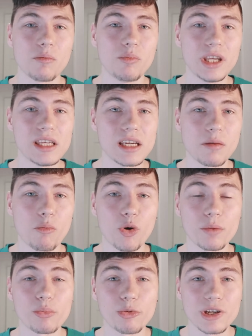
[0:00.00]
being
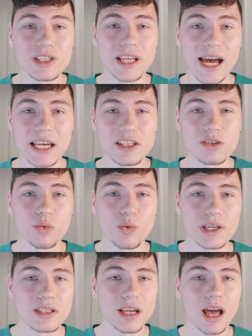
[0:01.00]
more precise
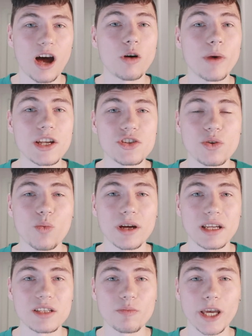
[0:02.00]
with how much you
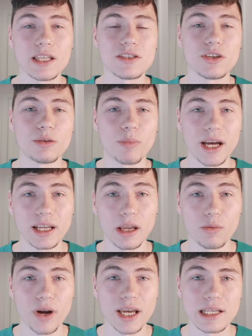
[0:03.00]
want to spend your money,
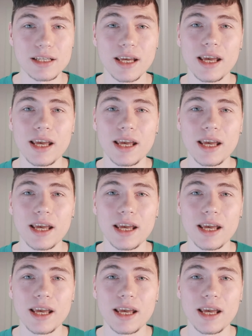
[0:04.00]
right?